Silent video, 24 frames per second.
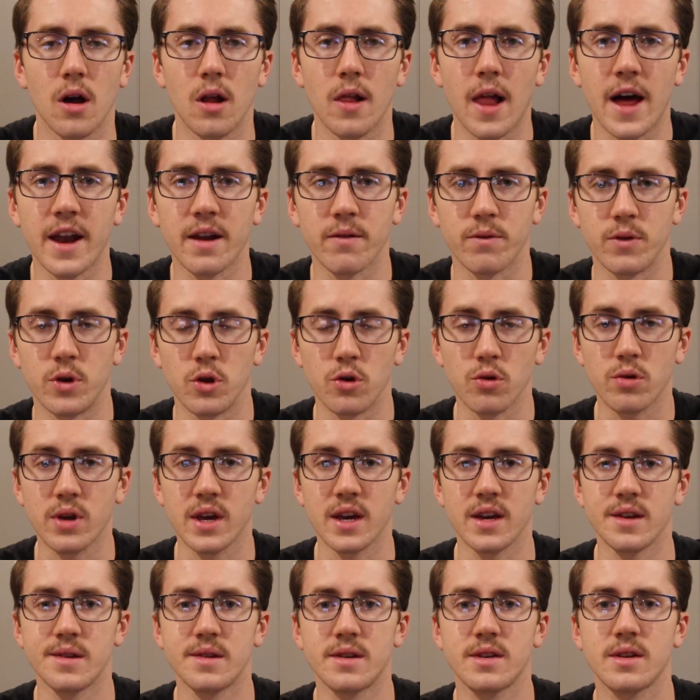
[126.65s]
A lot of new
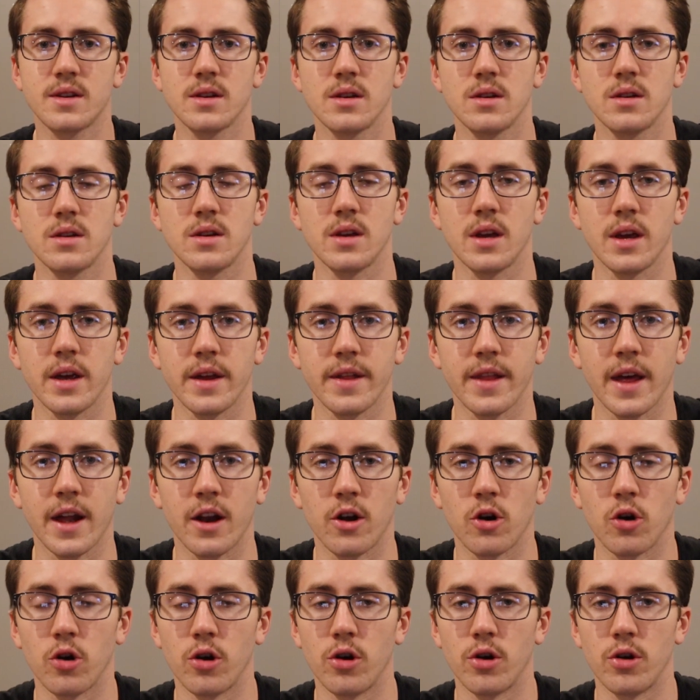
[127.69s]
kids that
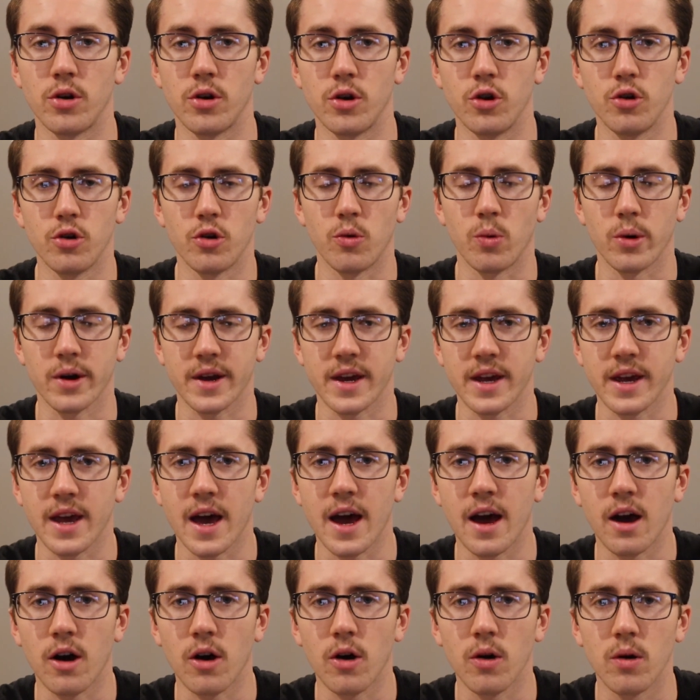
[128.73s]
are new to working
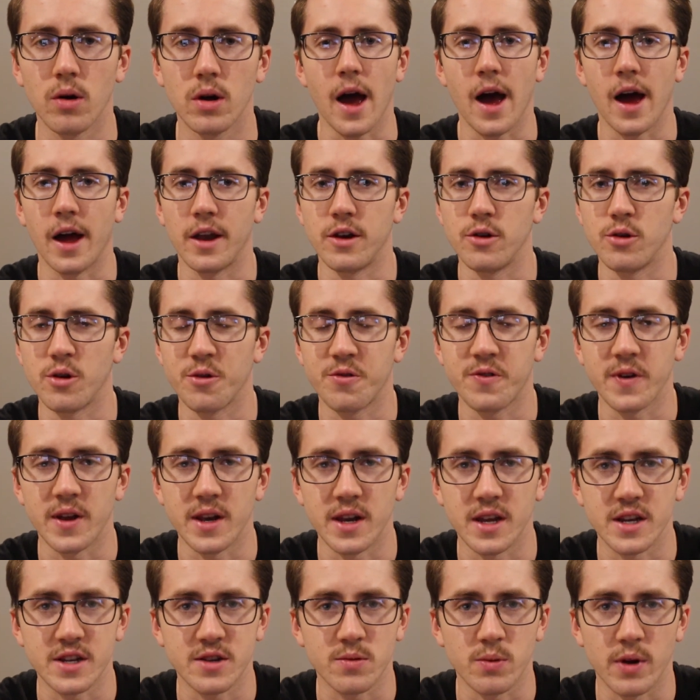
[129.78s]
out, new to
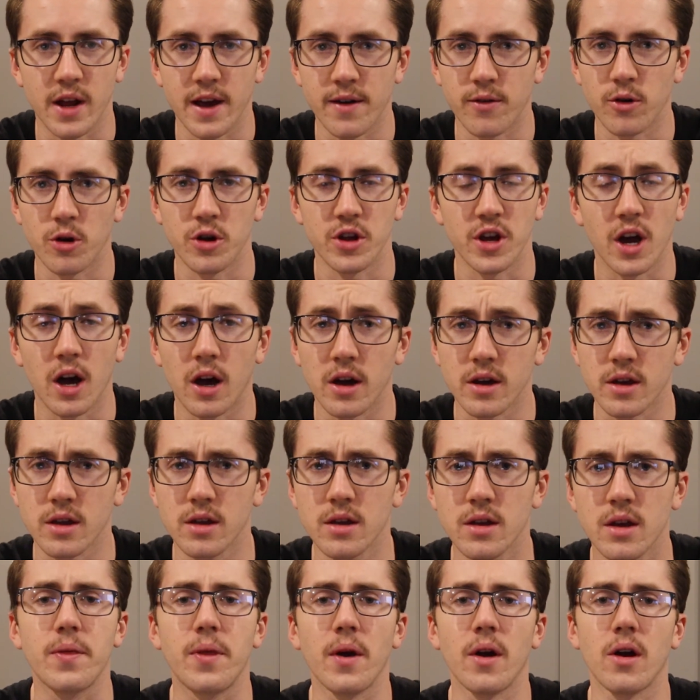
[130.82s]
fitness, whatever,
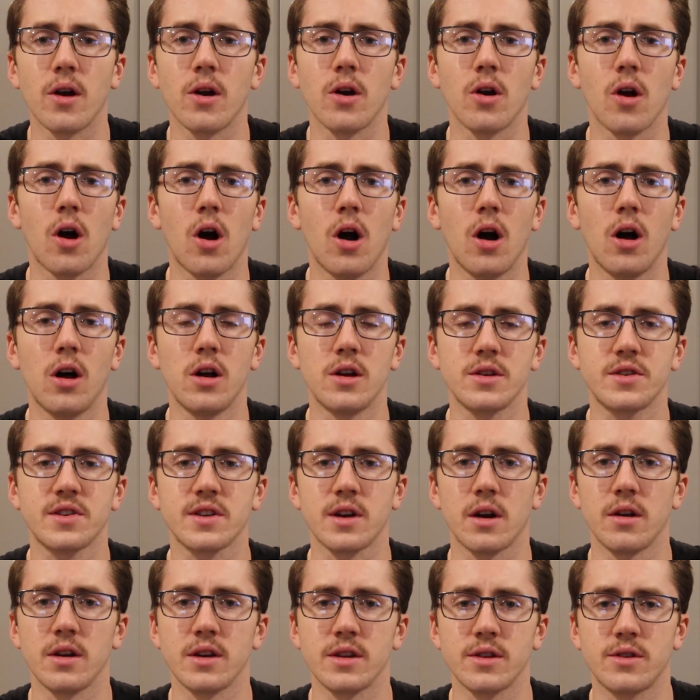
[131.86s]
young, they're all
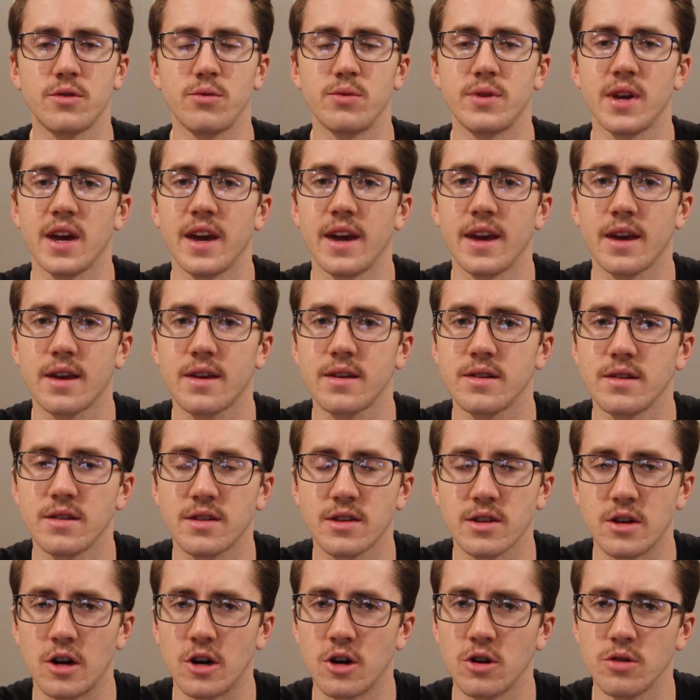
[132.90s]
starting to take
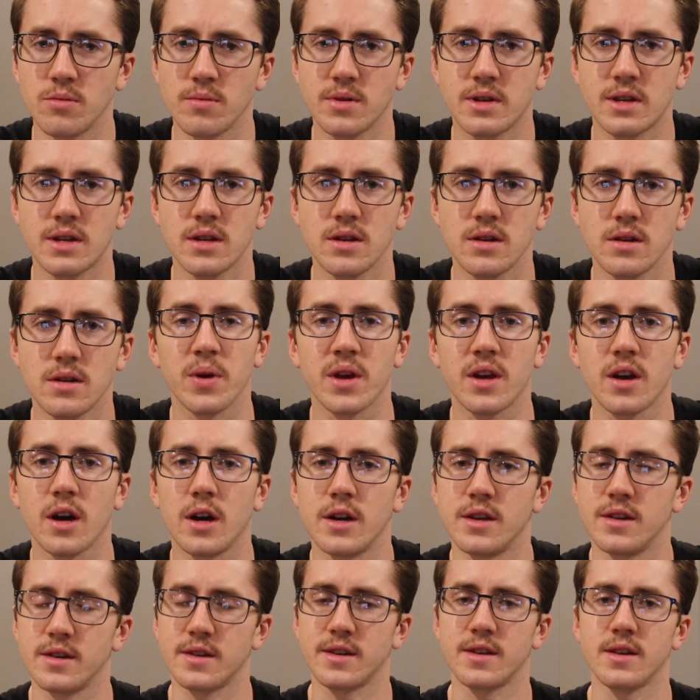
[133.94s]
SARMs
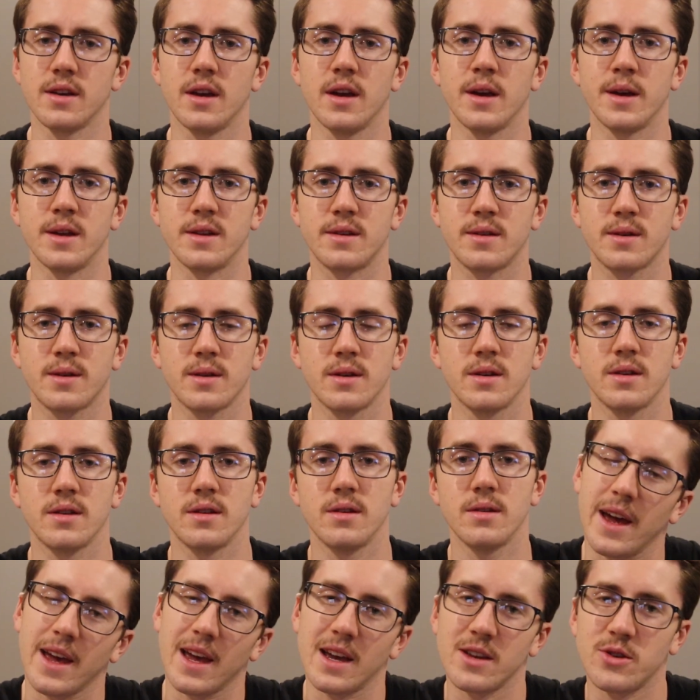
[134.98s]
because it's,
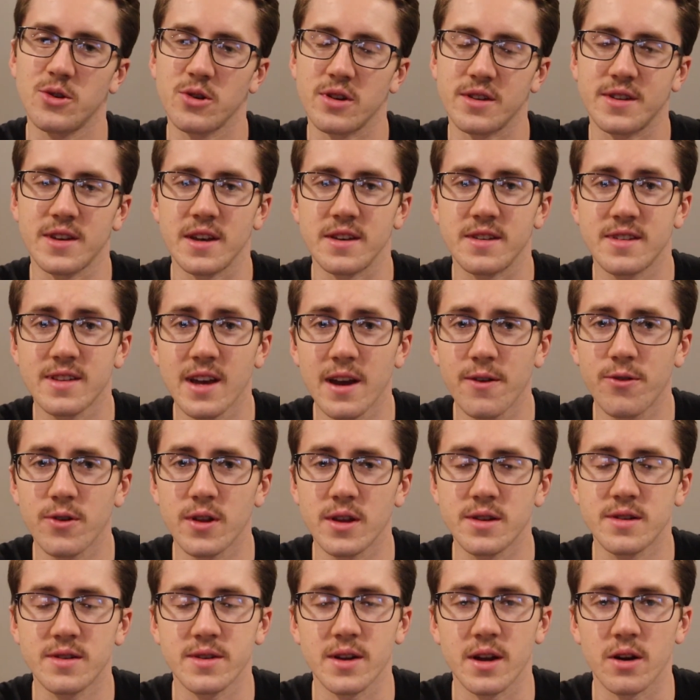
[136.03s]
I guess you could say, safer
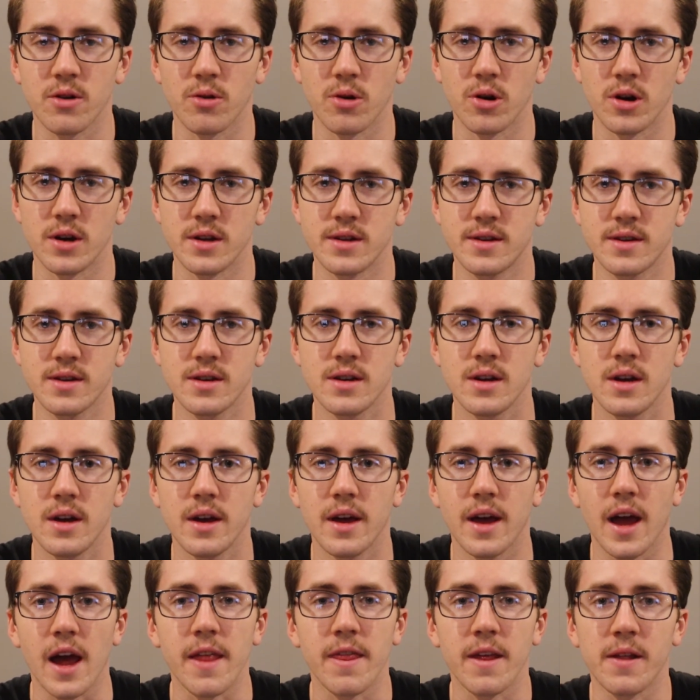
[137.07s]
than steroids,
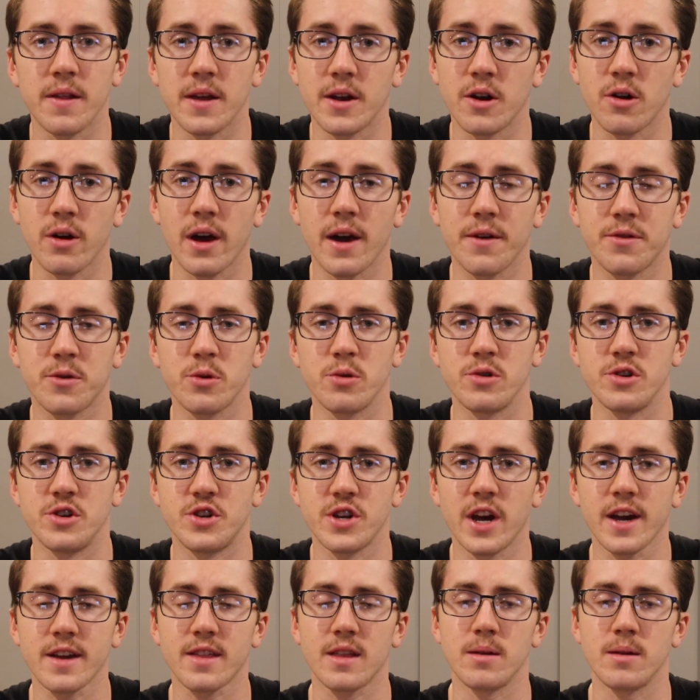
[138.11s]
and then they don't have to
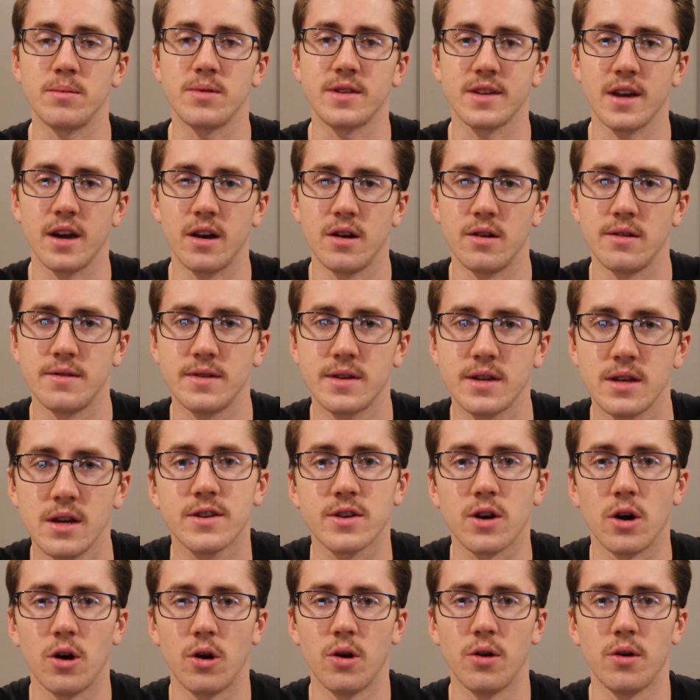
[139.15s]
inject themselves.
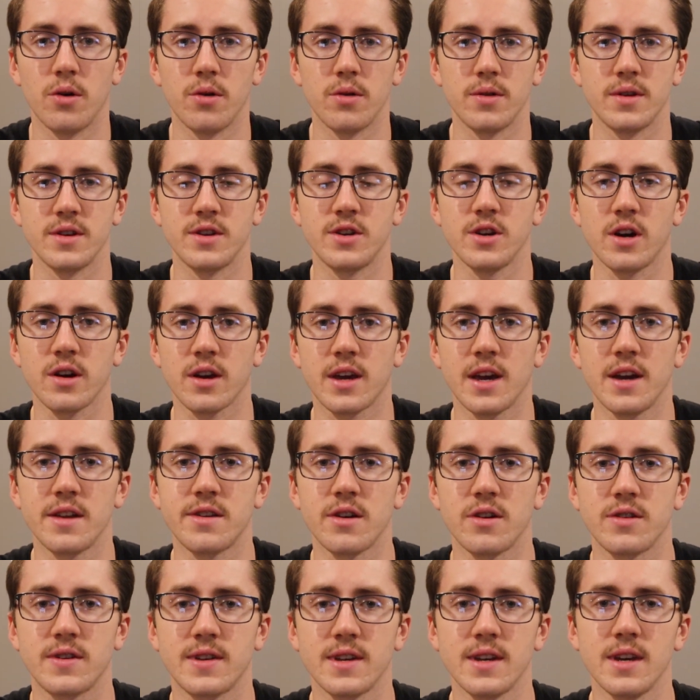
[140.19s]
So these young kids
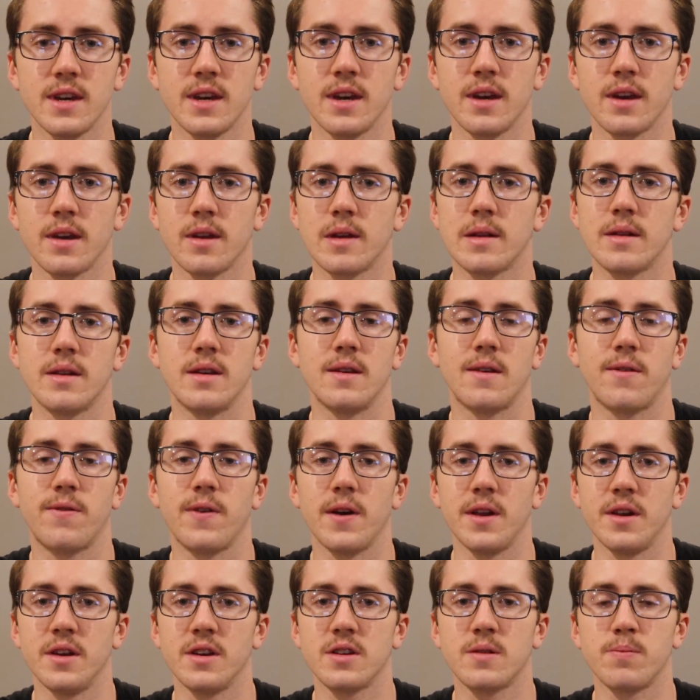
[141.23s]
are seeing these
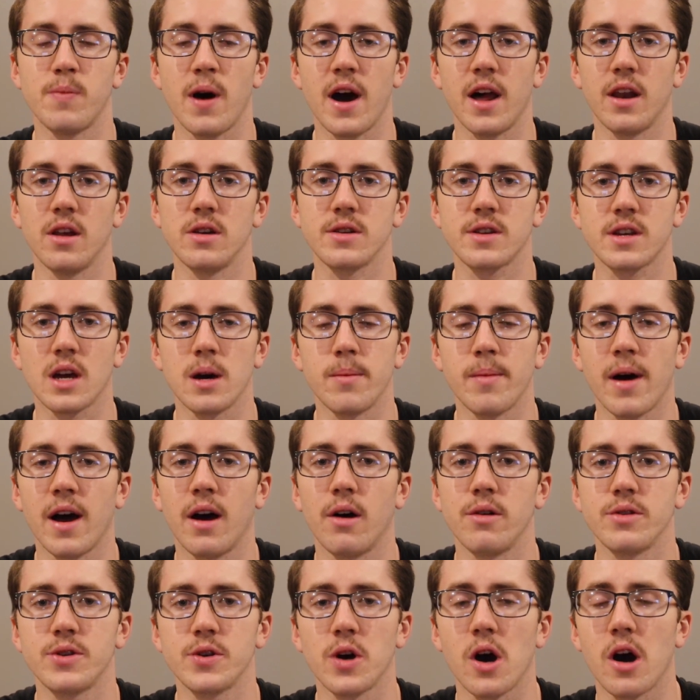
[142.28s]
fitness models come
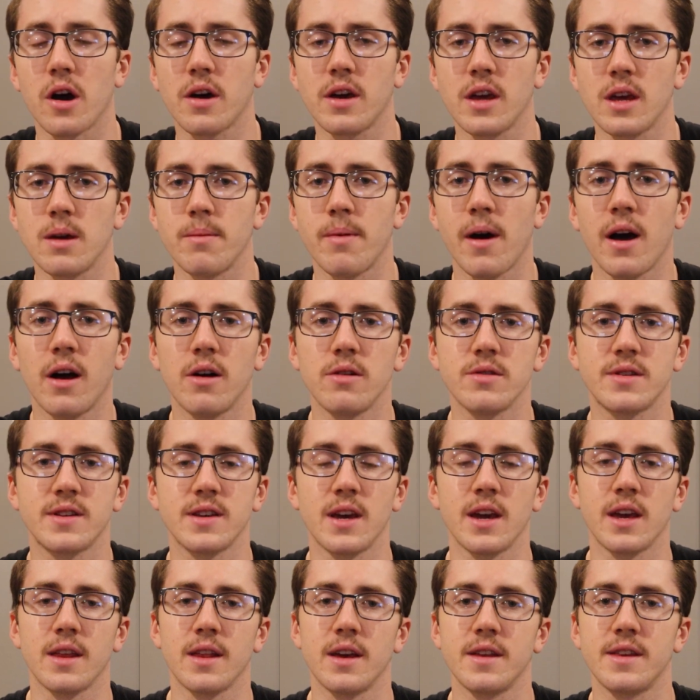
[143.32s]
out talking about
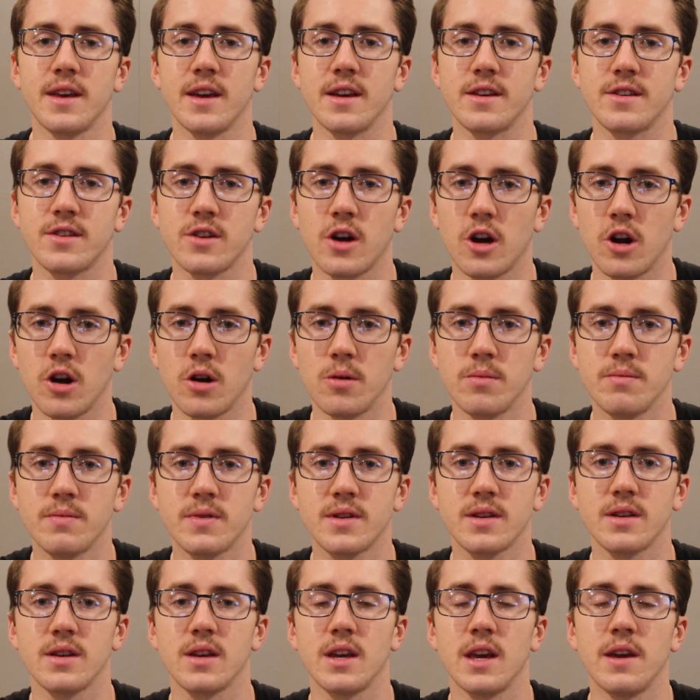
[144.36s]
saying they take
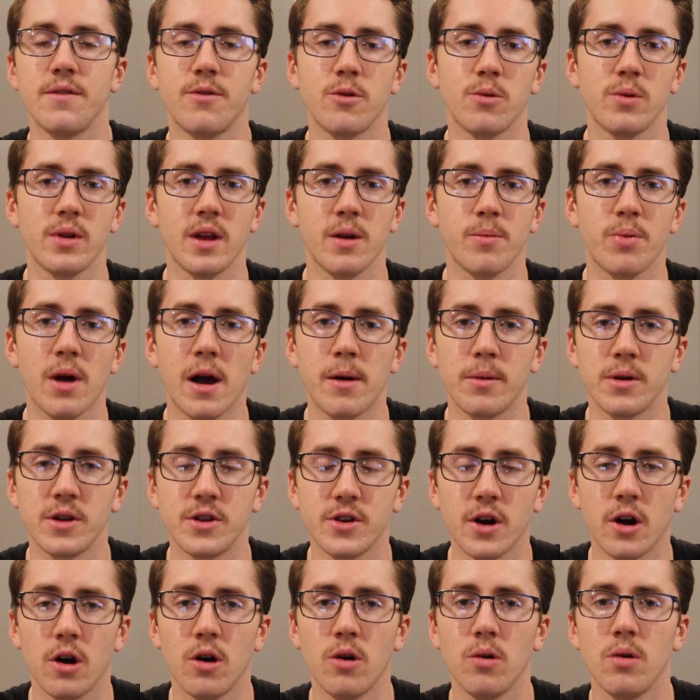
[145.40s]
SARMs even when they probably
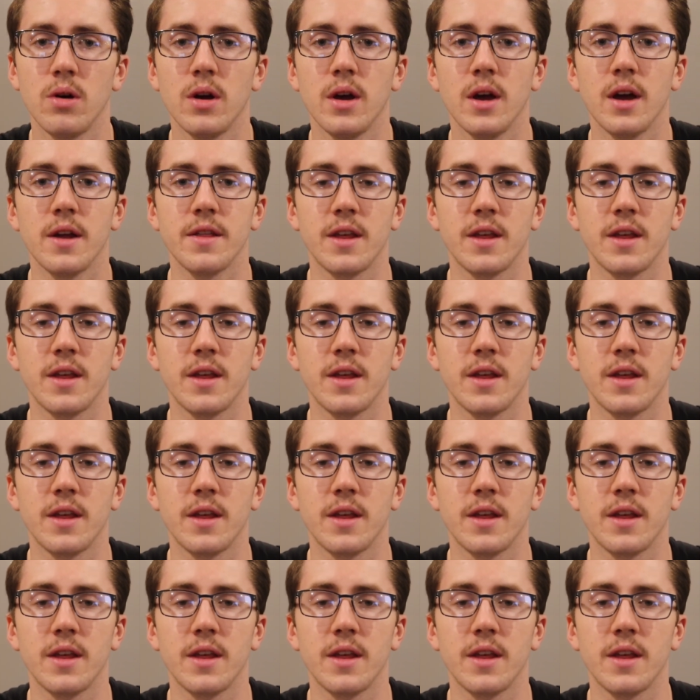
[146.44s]
don't.